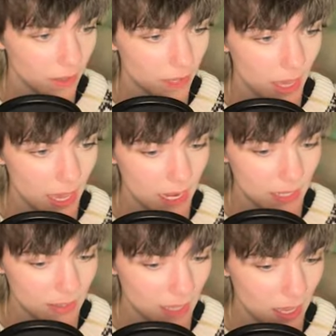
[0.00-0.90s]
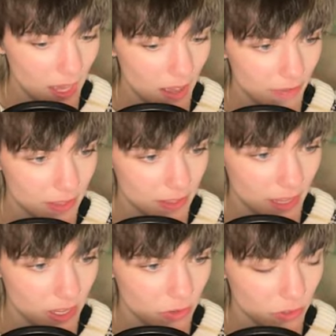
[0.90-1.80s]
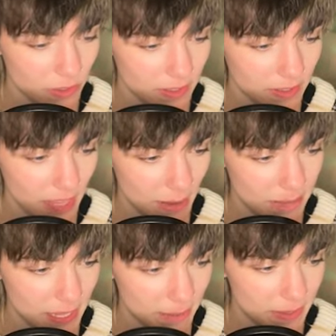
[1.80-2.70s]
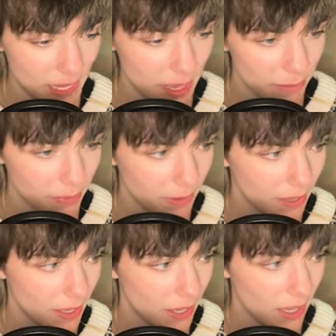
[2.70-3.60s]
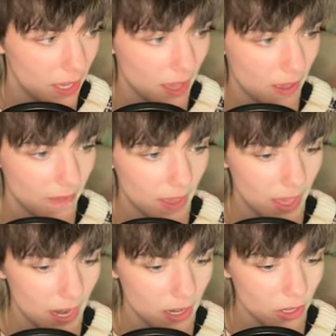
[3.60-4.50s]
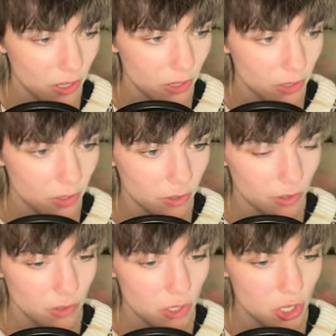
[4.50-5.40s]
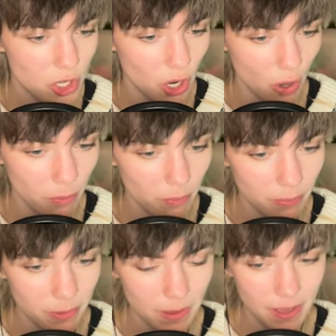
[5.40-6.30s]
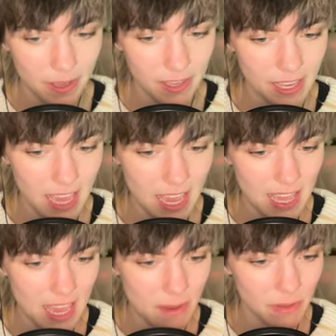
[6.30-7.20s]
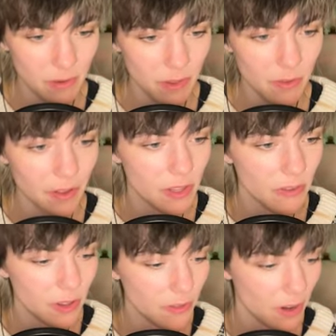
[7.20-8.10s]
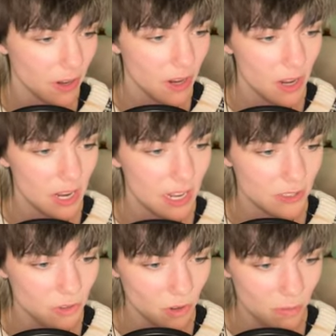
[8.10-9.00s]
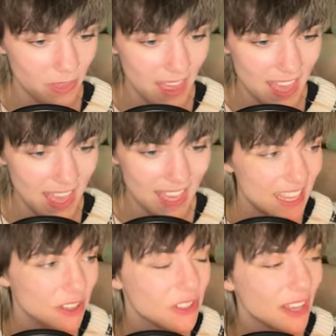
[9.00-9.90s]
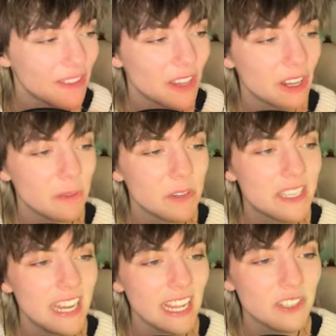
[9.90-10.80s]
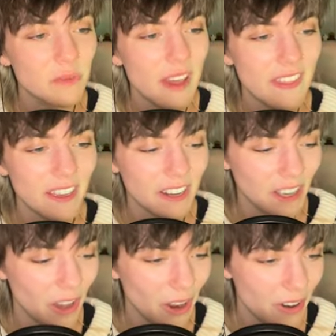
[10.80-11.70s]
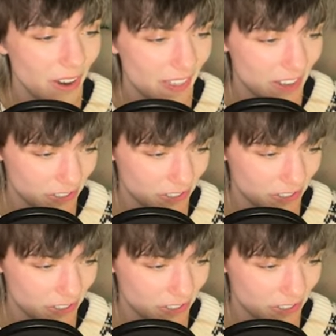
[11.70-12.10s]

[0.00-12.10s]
Okay, let's have this angel do a zap, zap, zap. And then you chomp. Okay, yep, they're on the run. They're on the run. Let's drop that. You just have to kind of predict where they're going to go and then